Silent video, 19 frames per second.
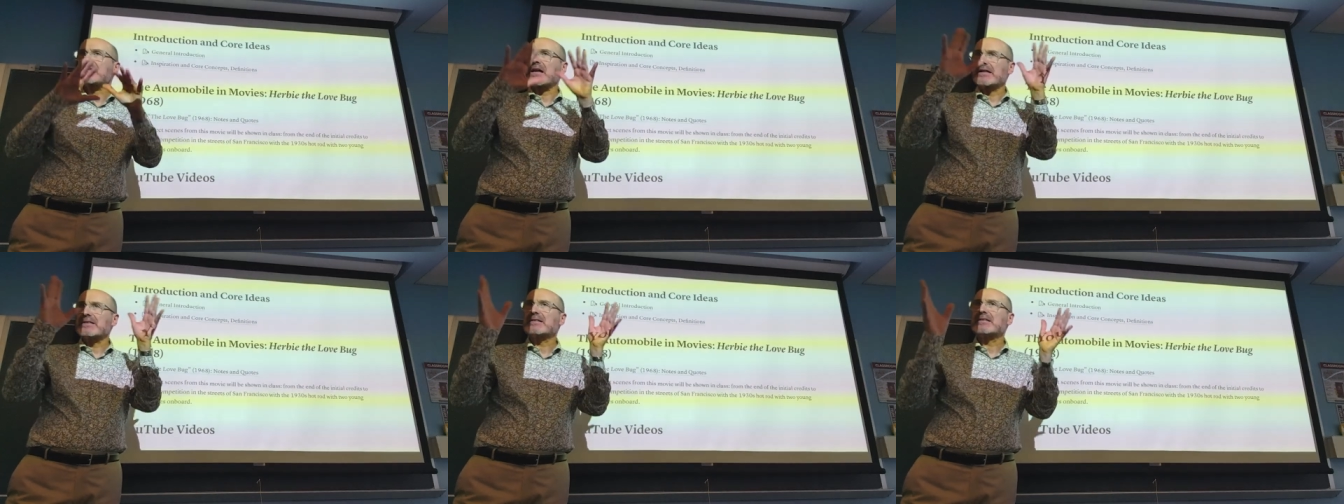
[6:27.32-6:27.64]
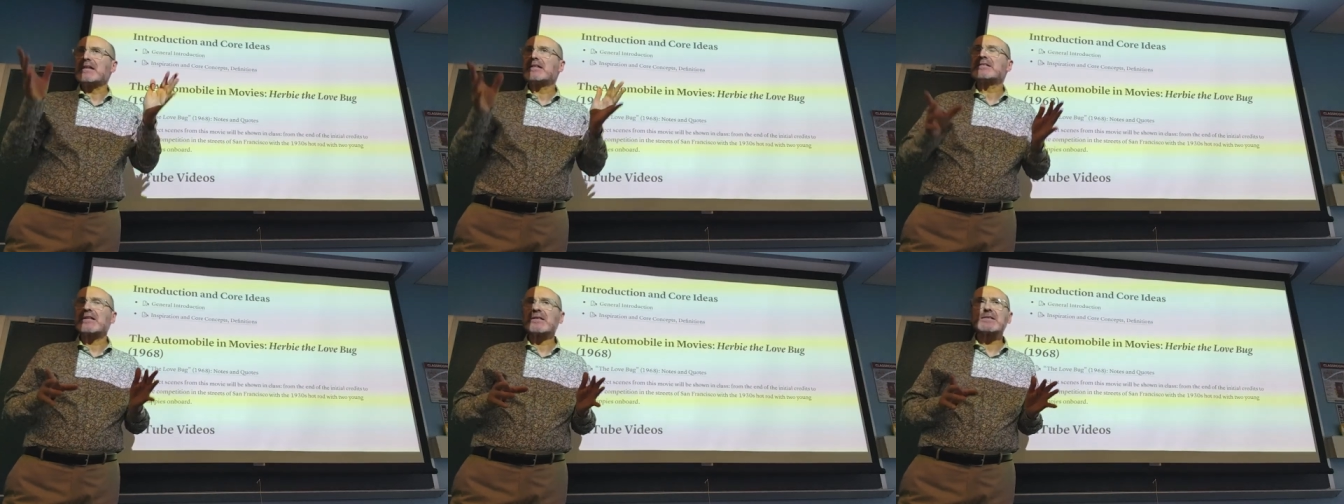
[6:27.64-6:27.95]
a
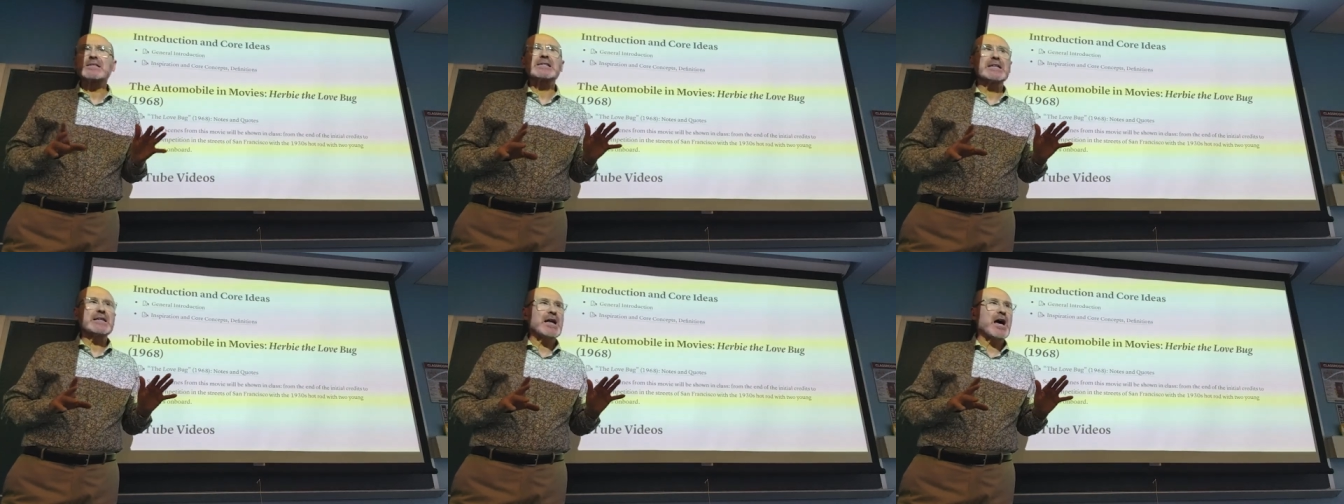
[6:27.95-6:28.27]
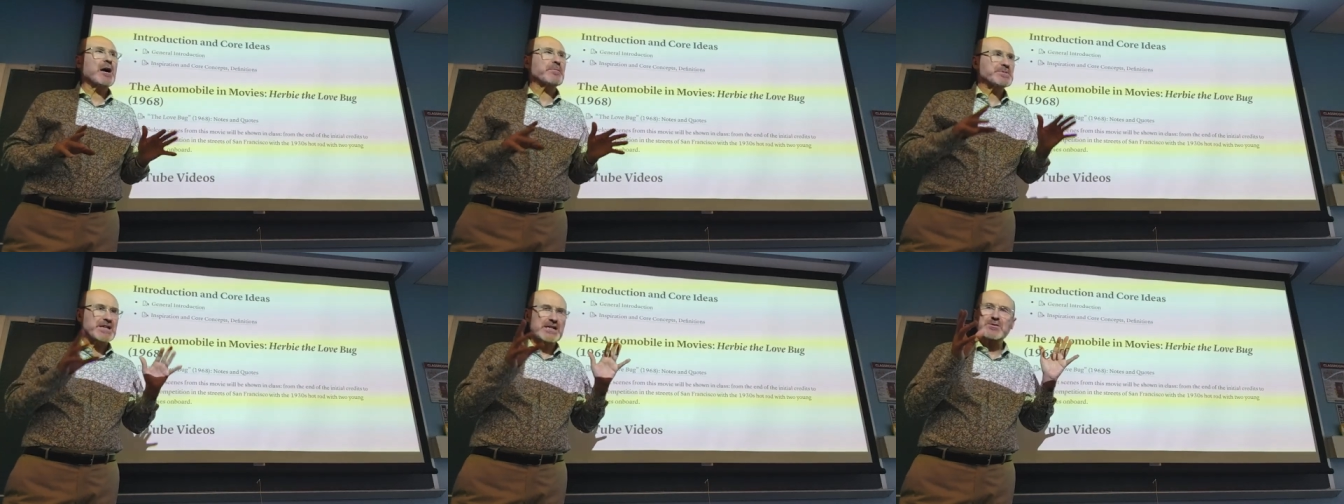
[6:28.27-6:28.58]
detailed
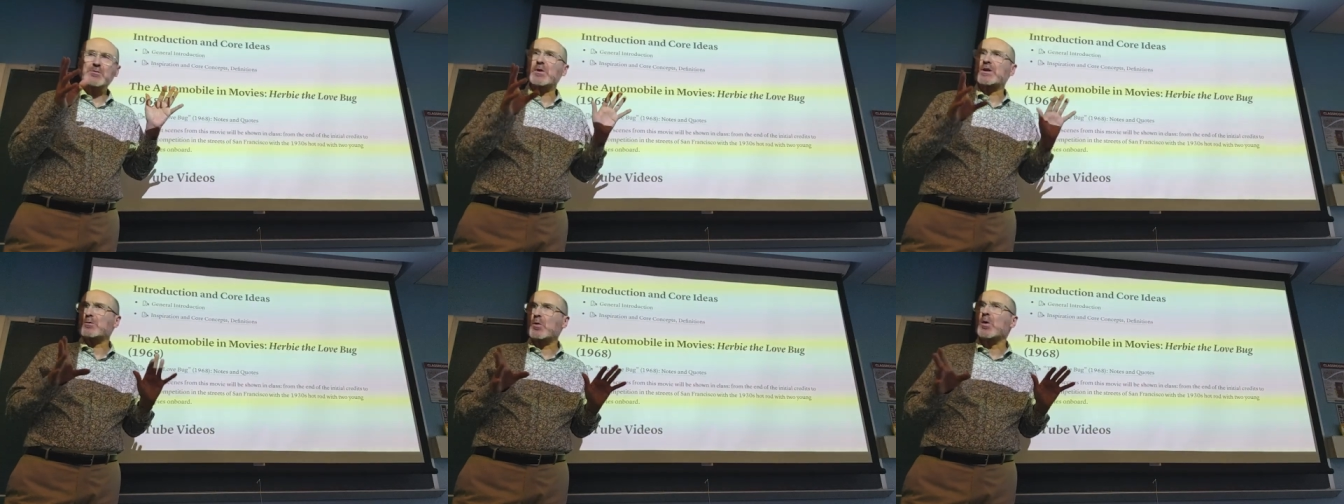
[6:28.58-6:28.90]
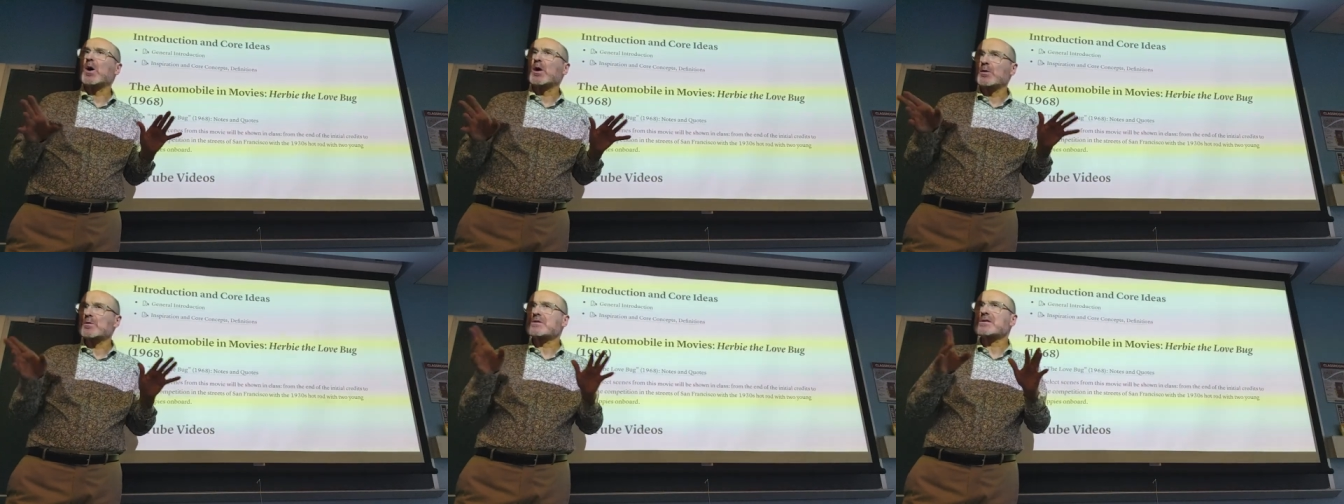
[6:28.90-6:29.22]
synopsis with
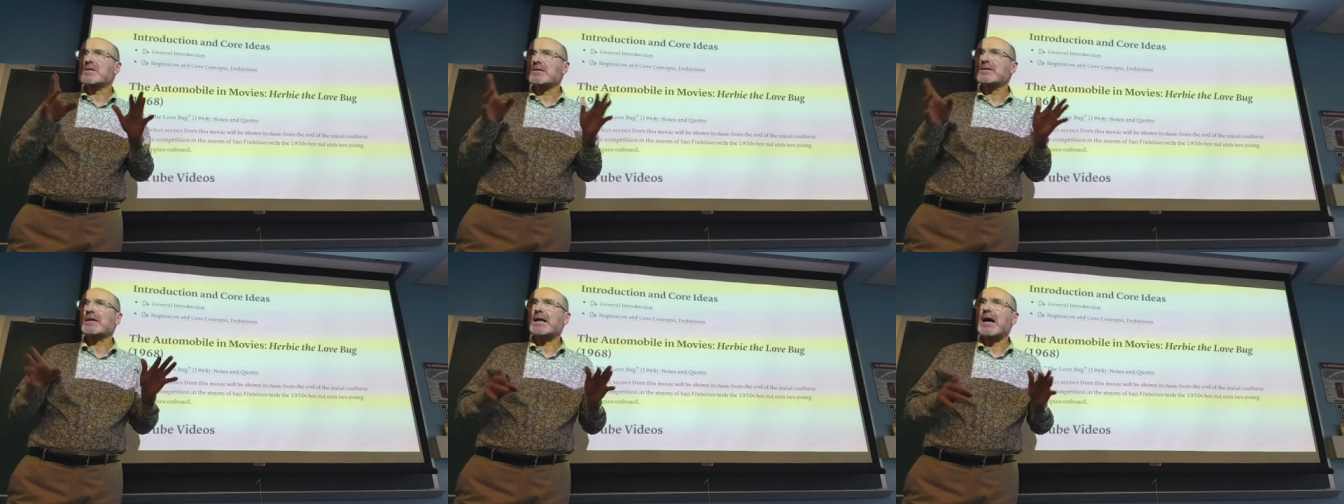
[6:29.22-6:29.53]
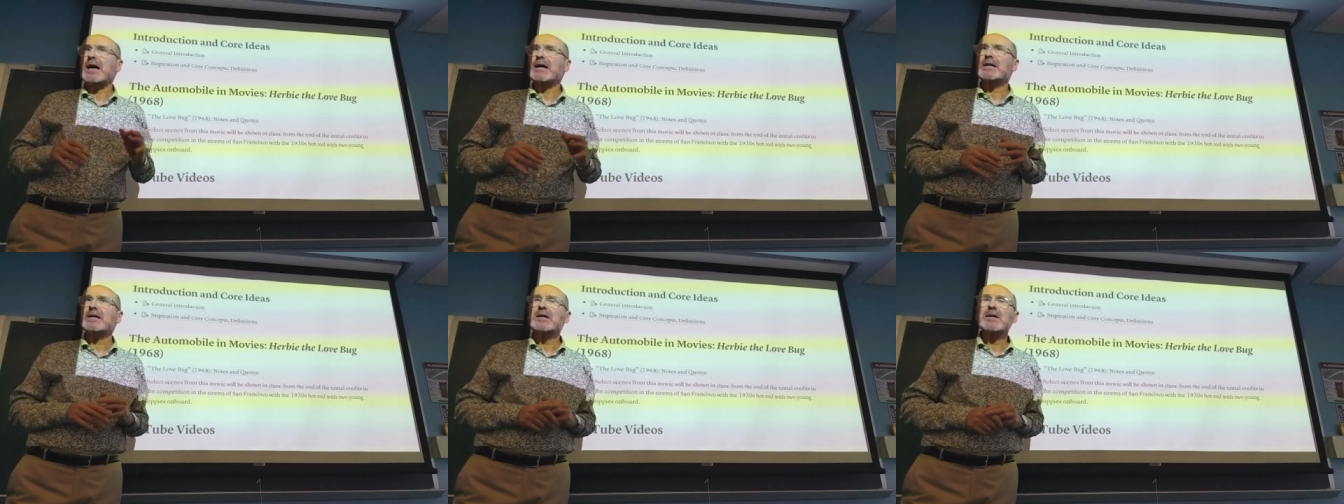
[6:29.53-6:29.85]
quotes that
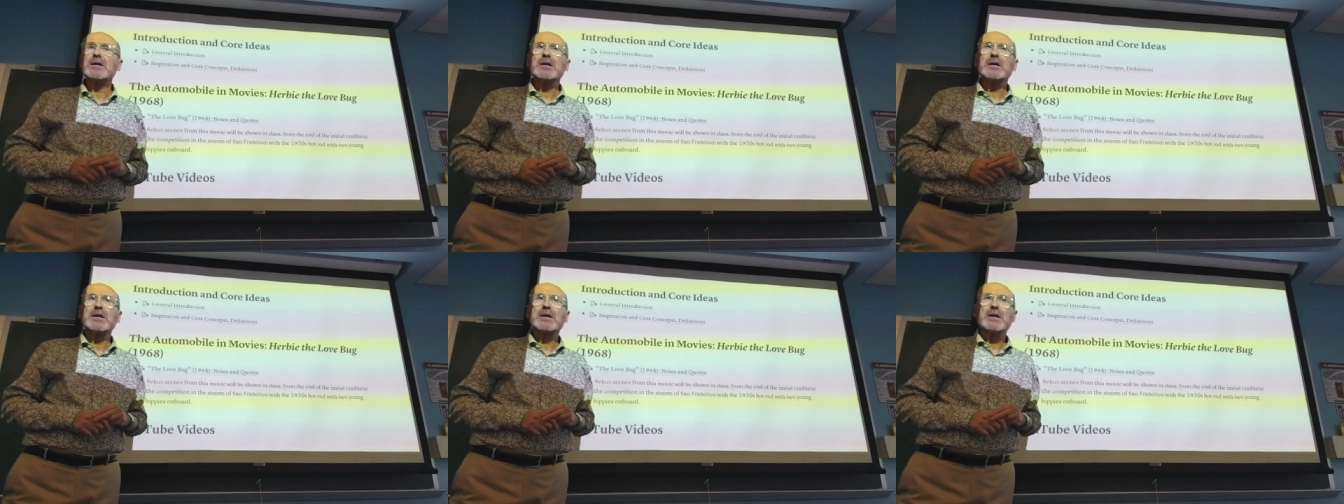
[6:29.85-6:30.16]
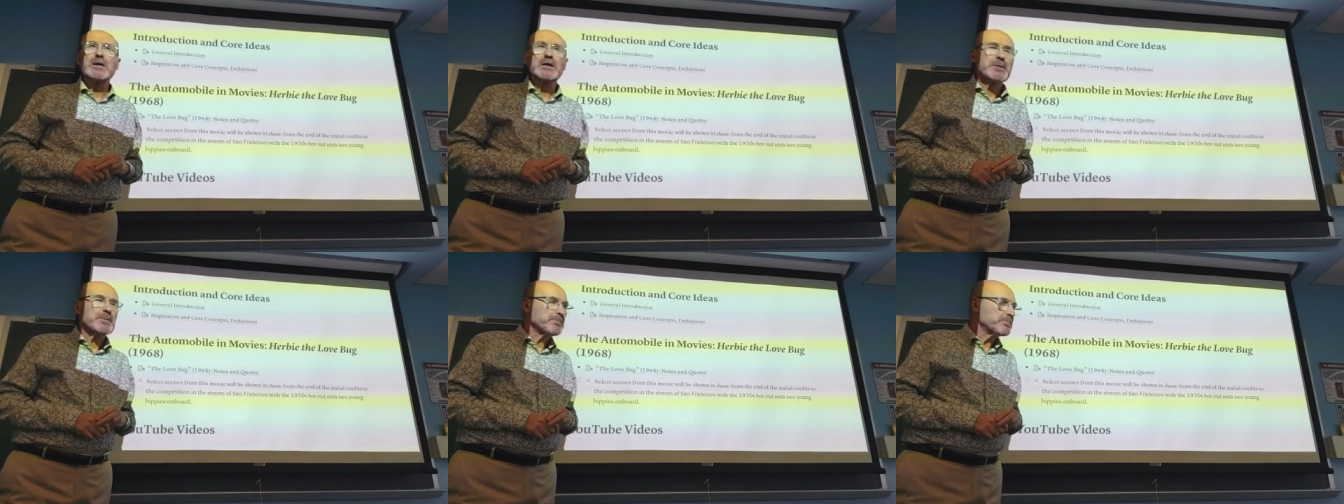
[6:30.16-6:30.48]
I
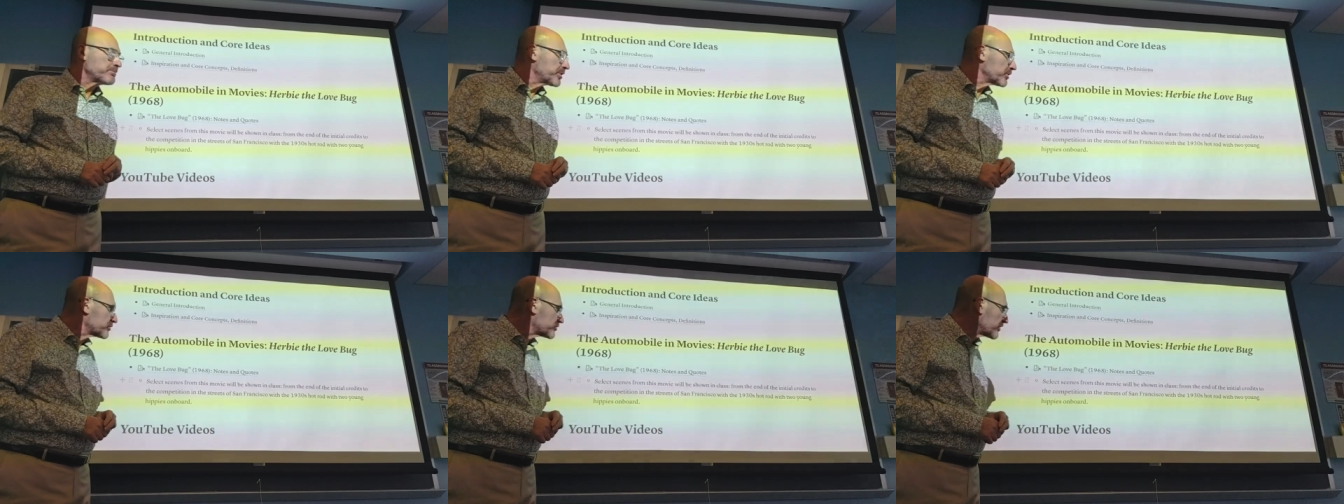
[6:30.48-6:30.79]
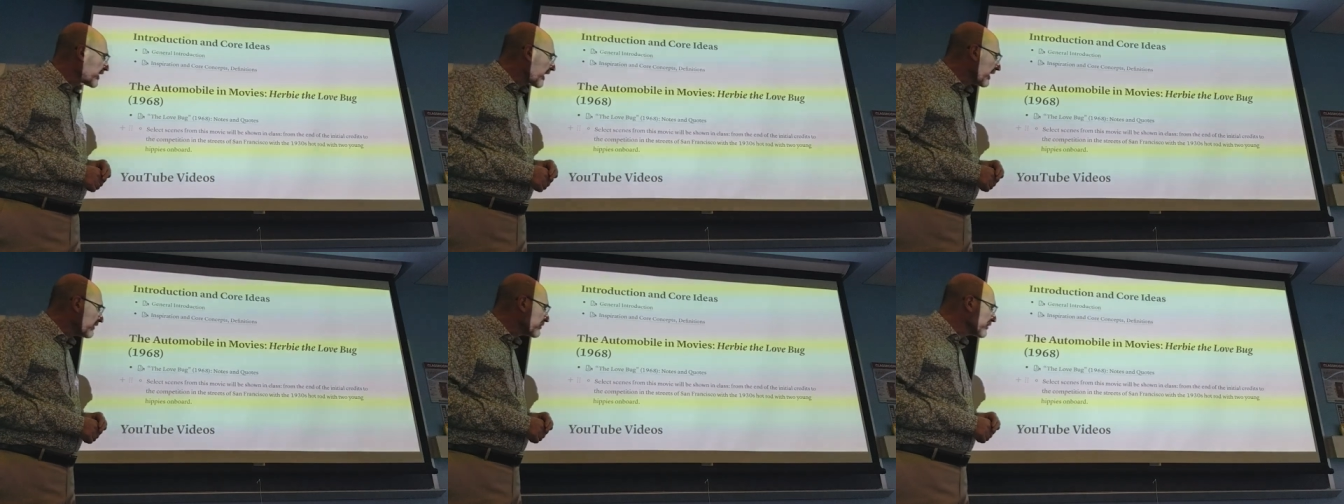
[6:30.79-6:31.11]
put
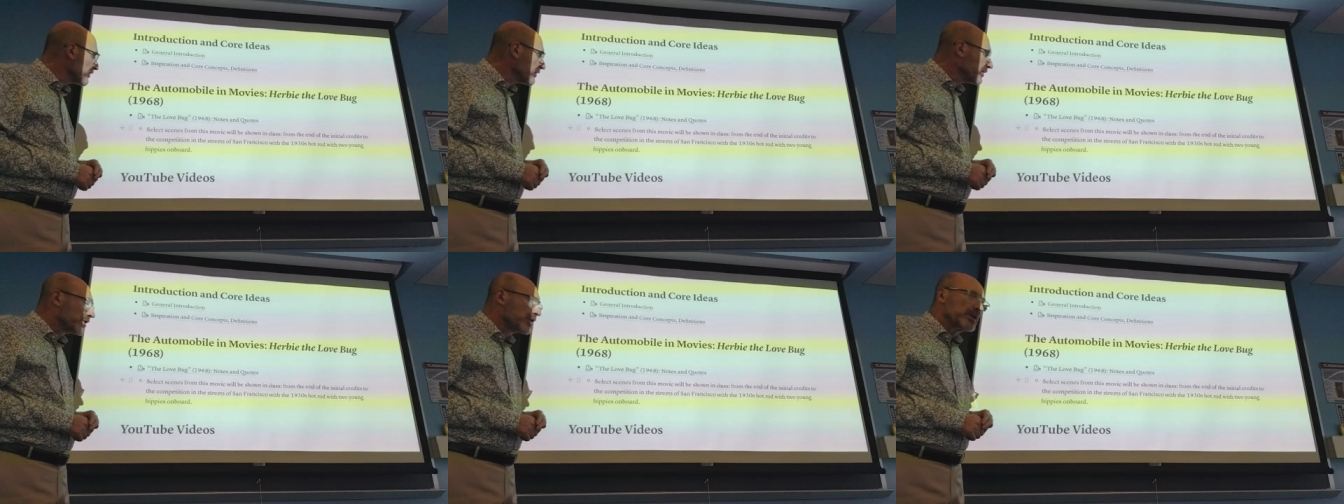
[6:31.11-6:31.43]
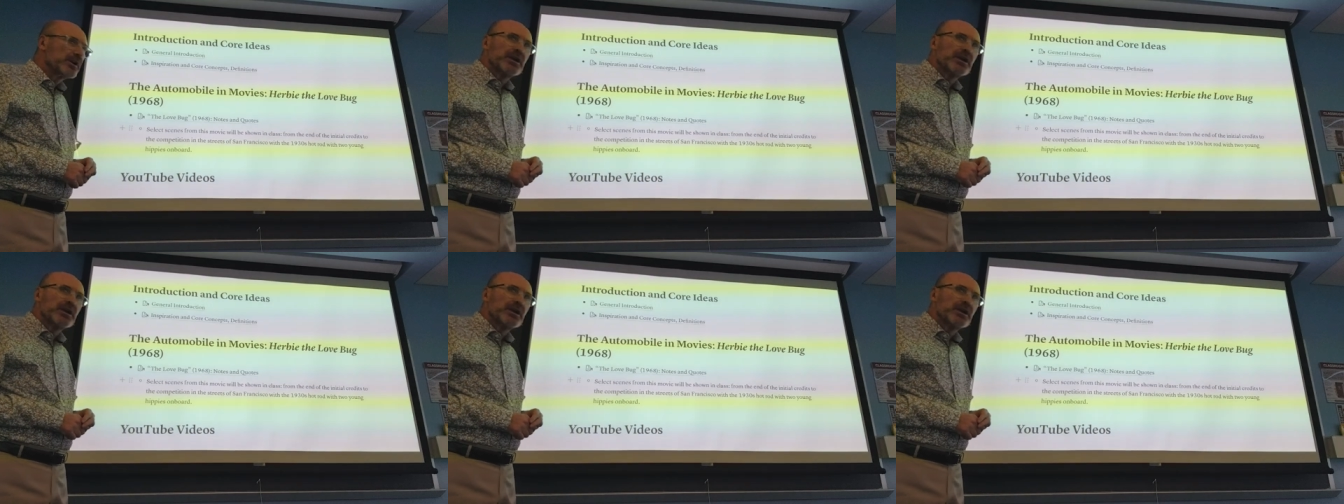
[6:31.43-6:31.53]
together,